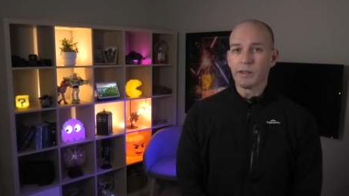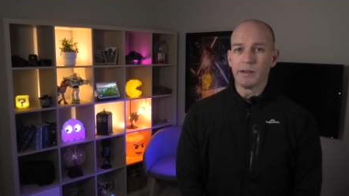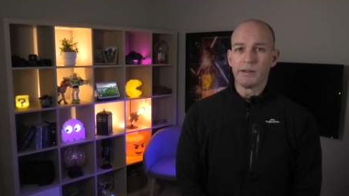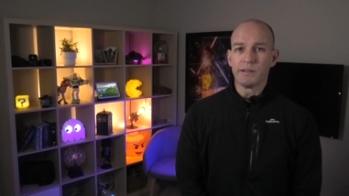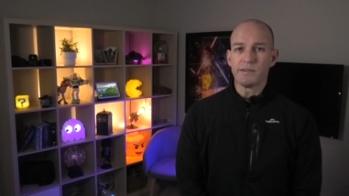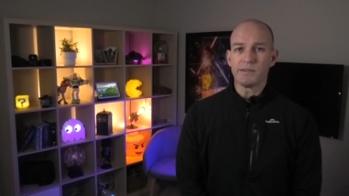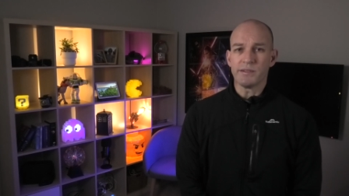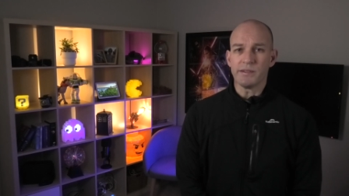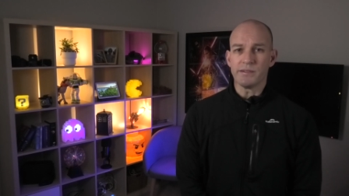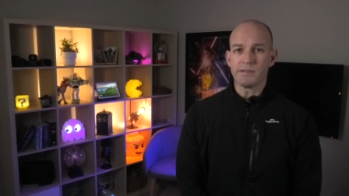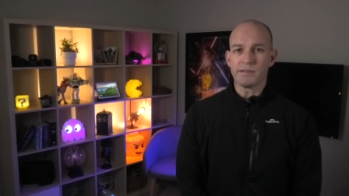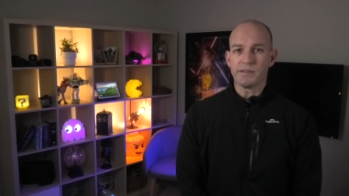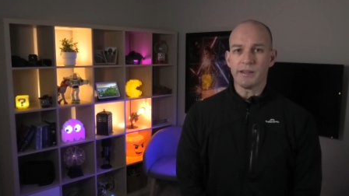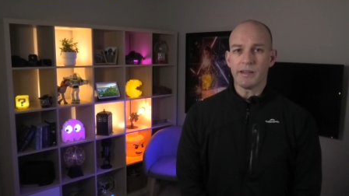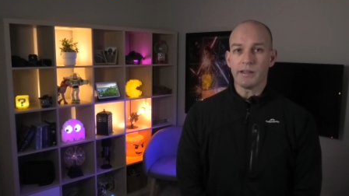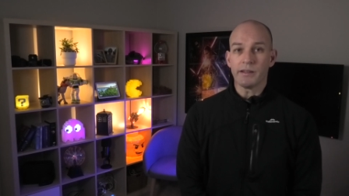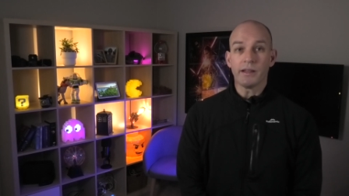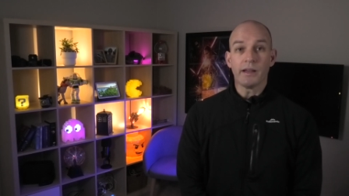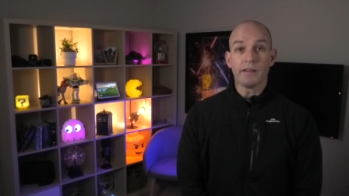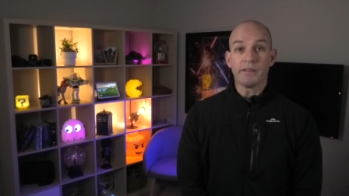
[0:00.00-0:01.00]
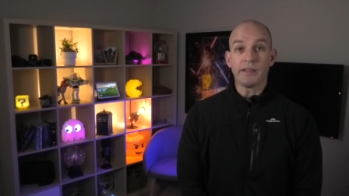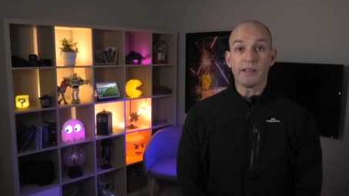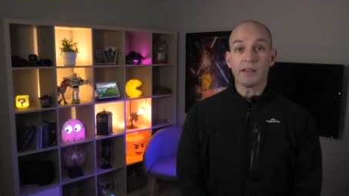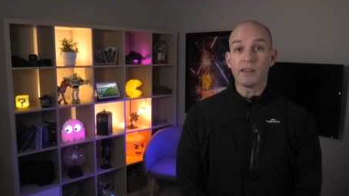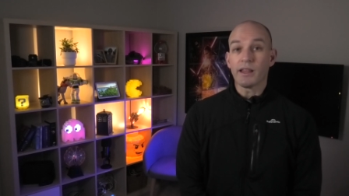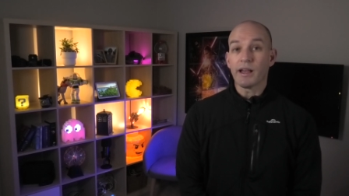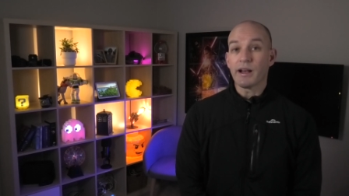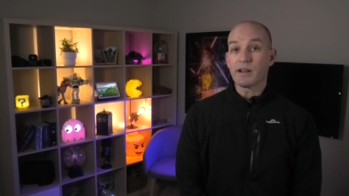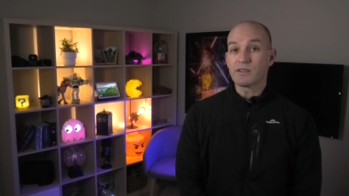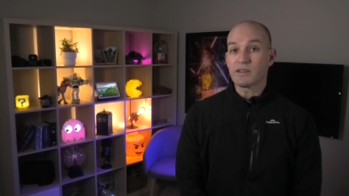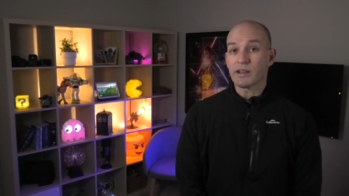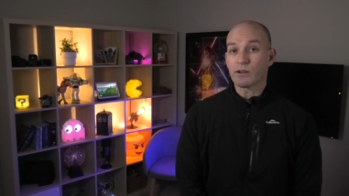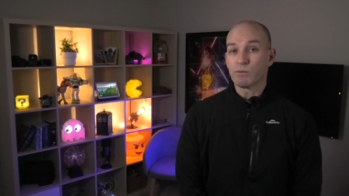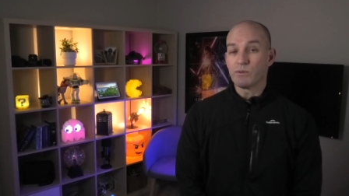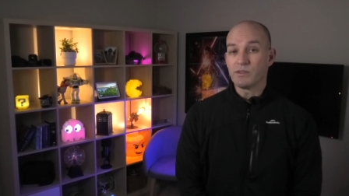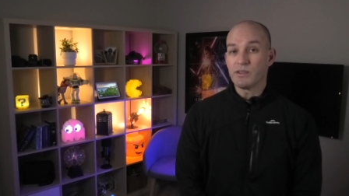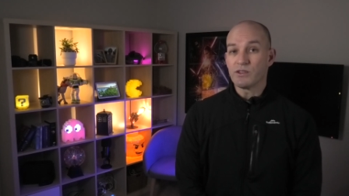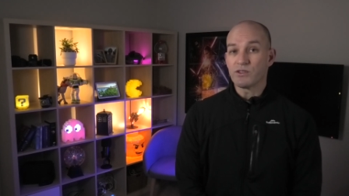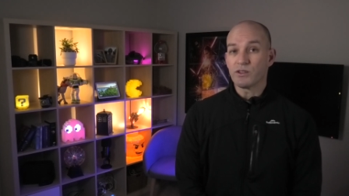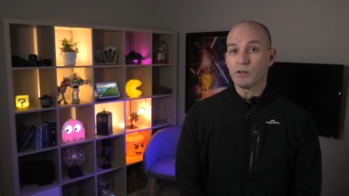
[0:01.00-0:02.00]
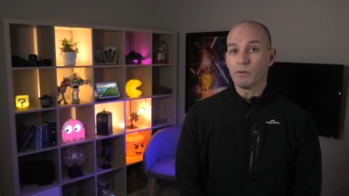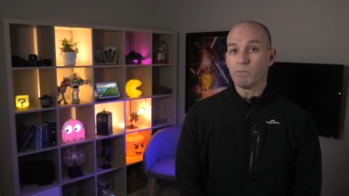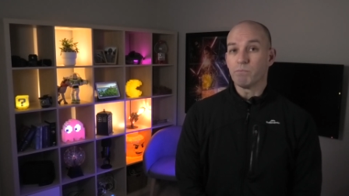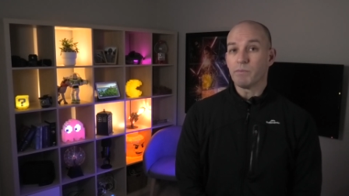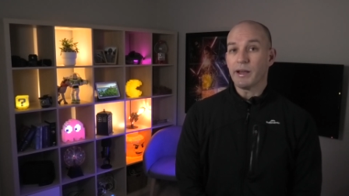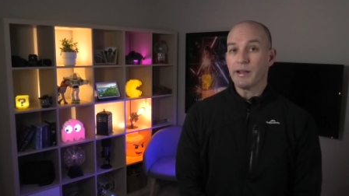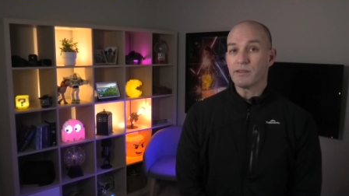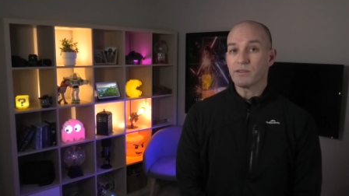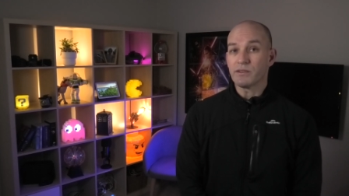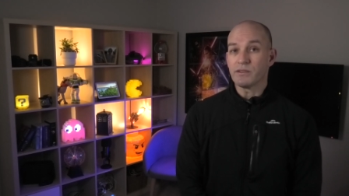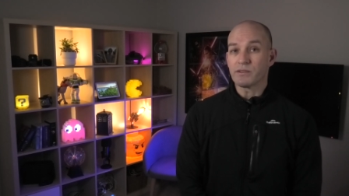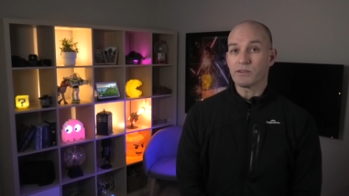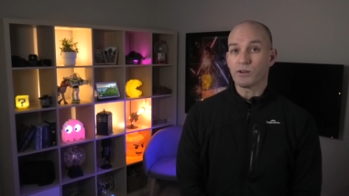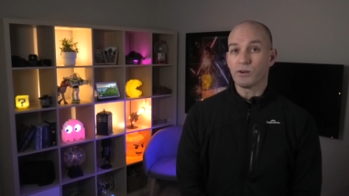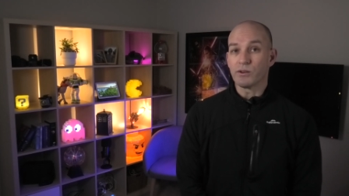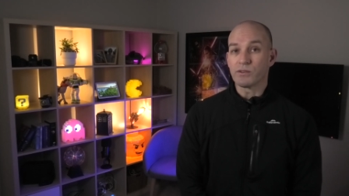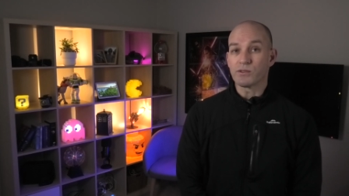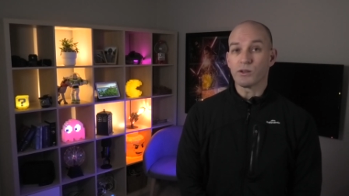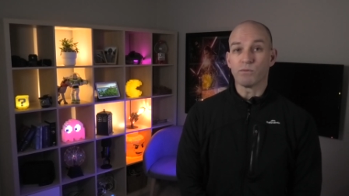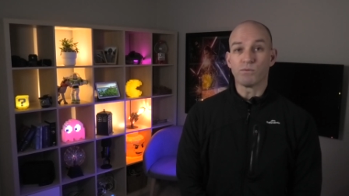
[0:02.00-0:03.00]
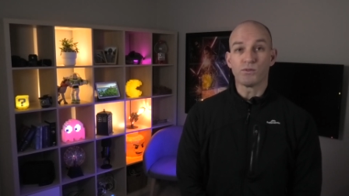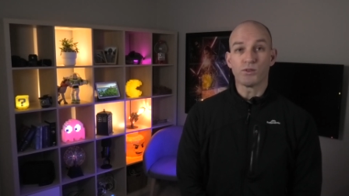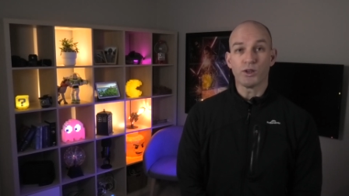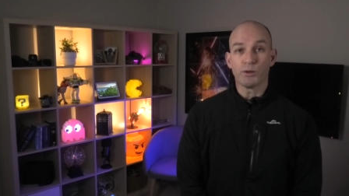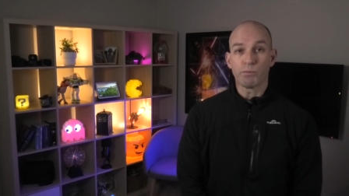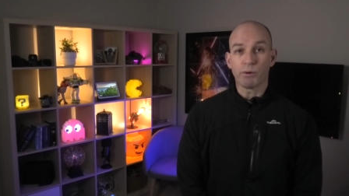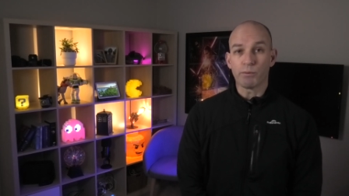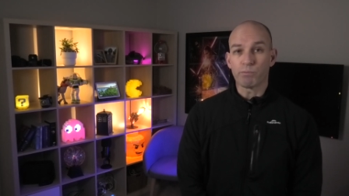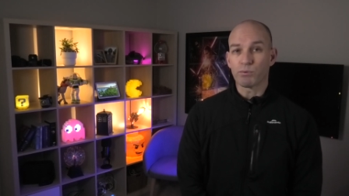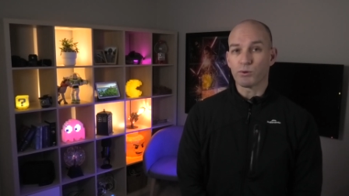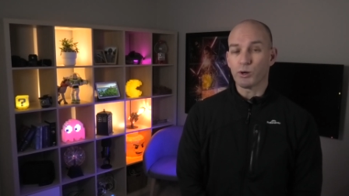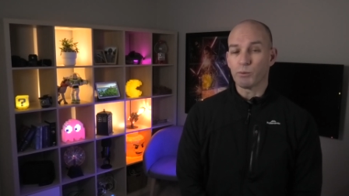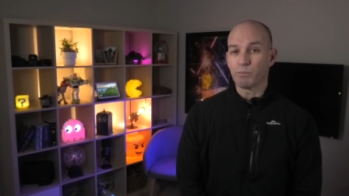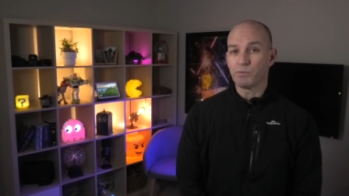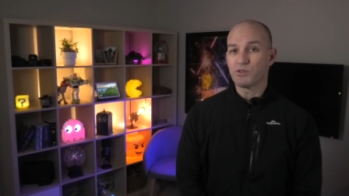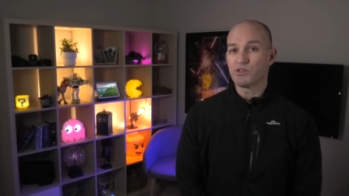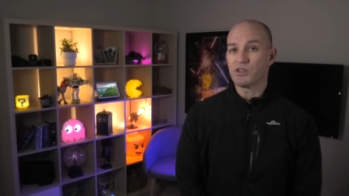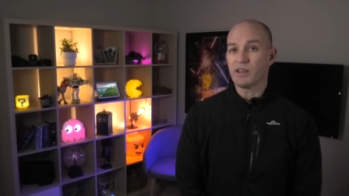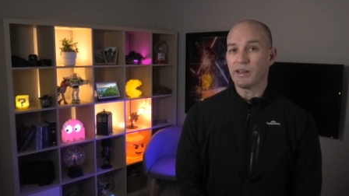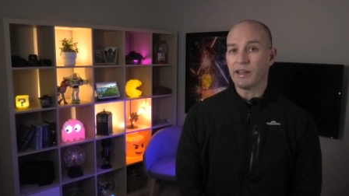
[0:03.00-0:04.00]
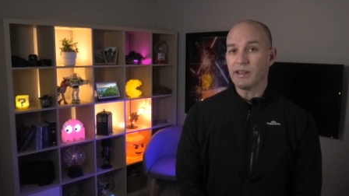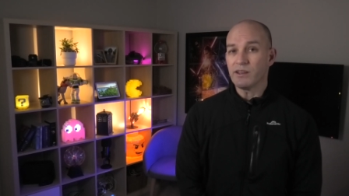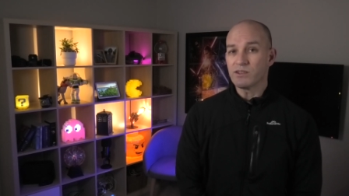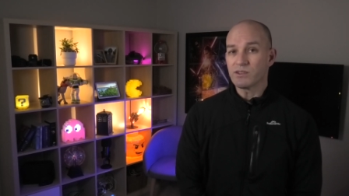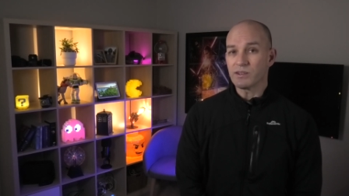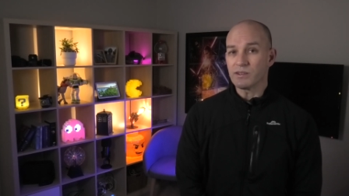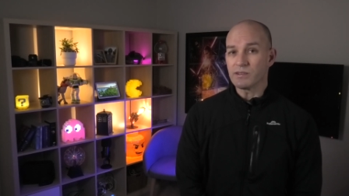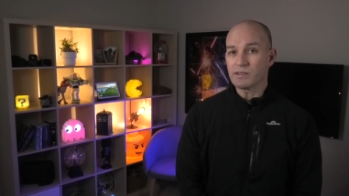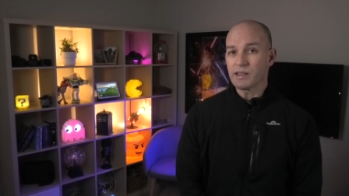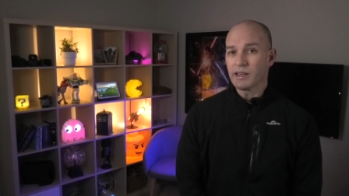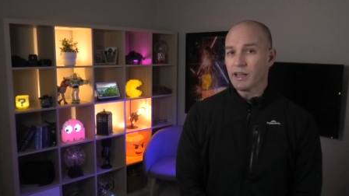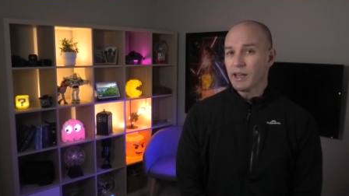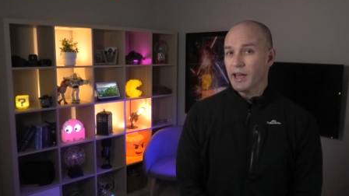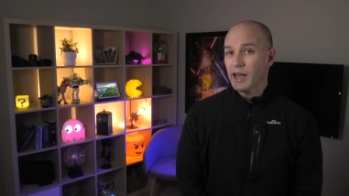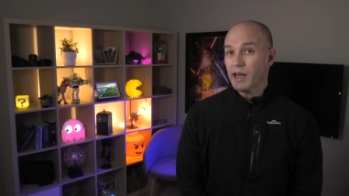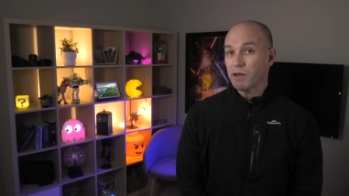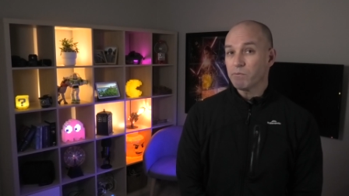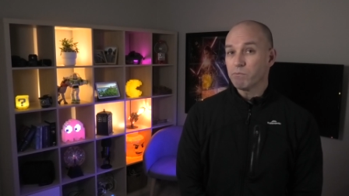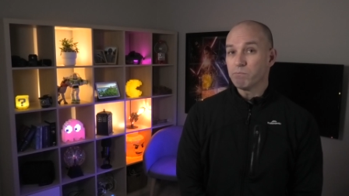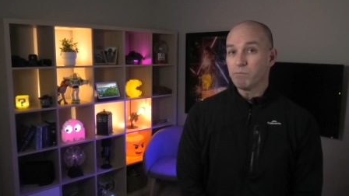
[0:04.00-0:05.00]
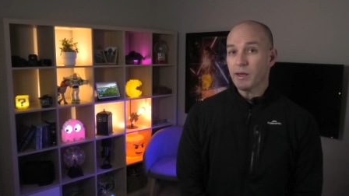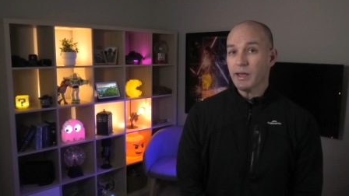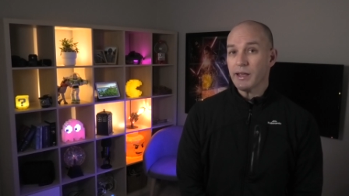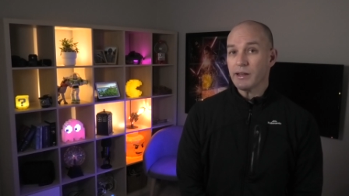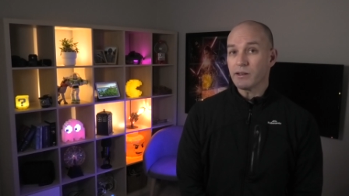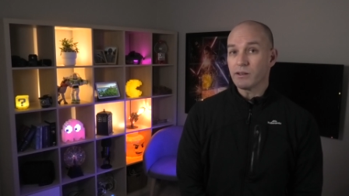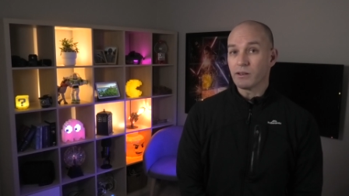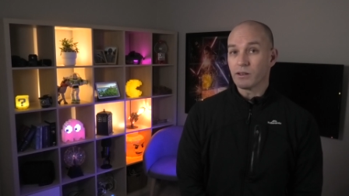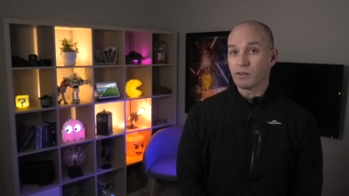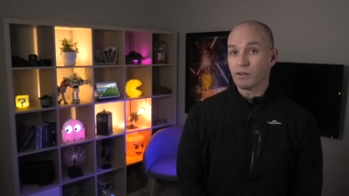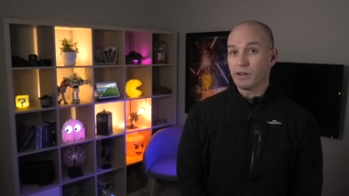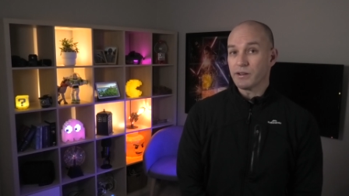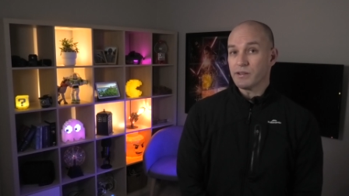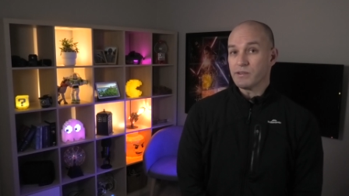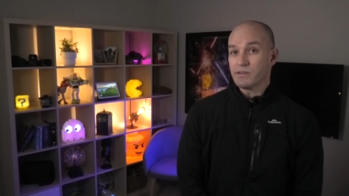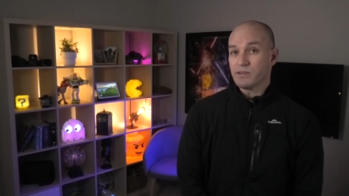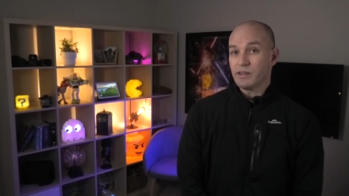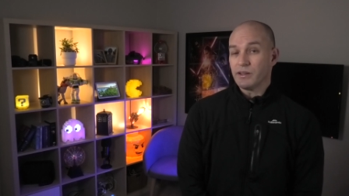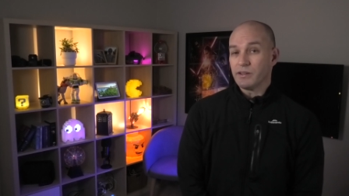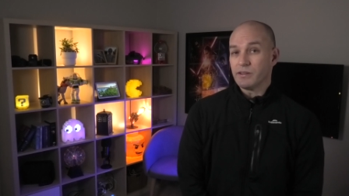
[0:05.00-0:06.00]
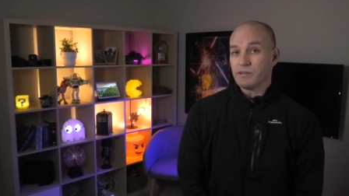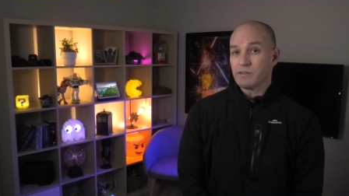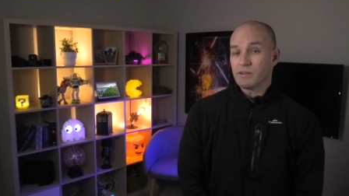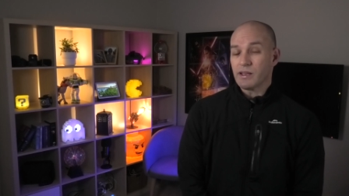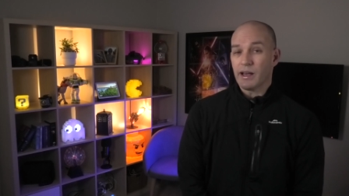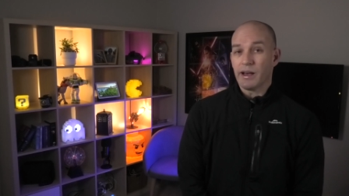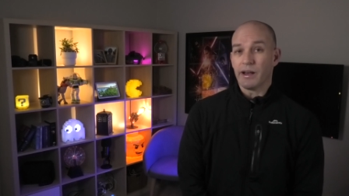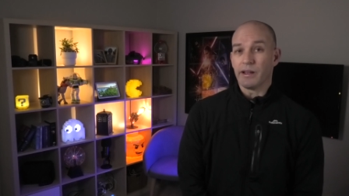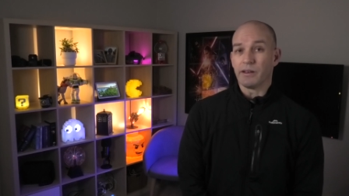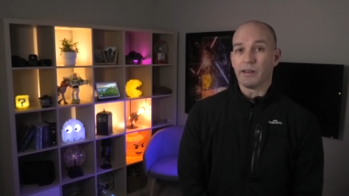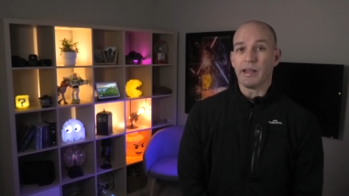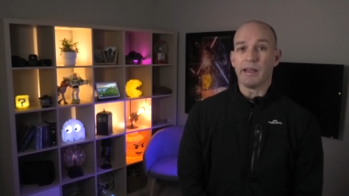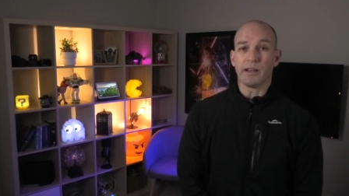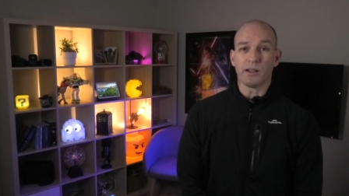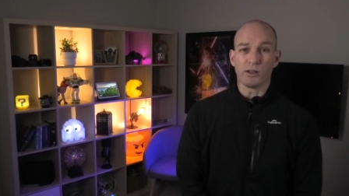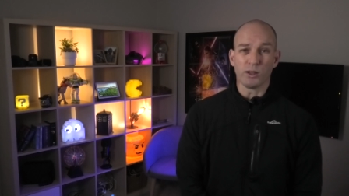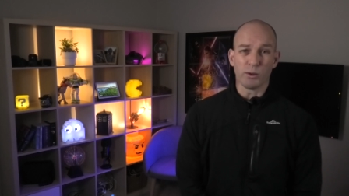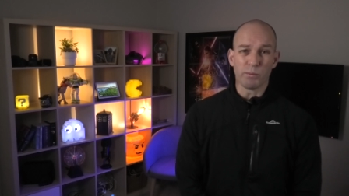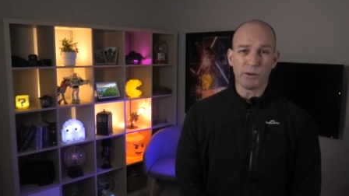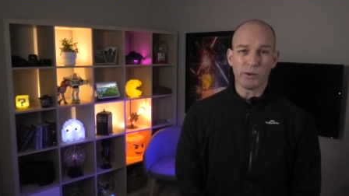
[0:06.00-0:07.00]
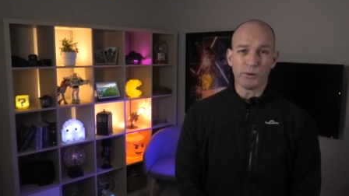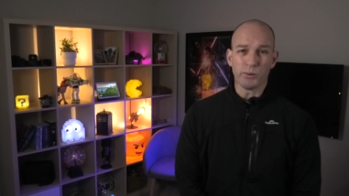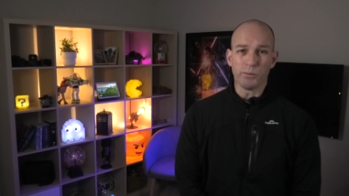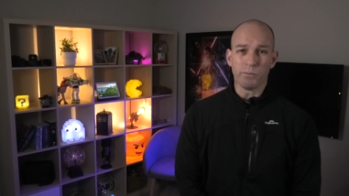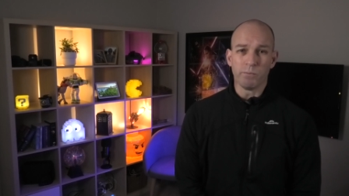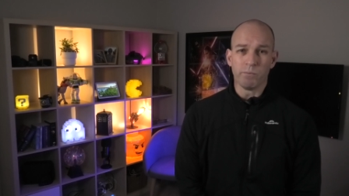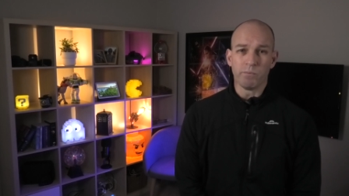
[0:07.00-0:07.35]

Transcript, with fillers: Since then, the large acquisition and maintenance costs of turboprop jet engines have made 19-seaters uneconomical.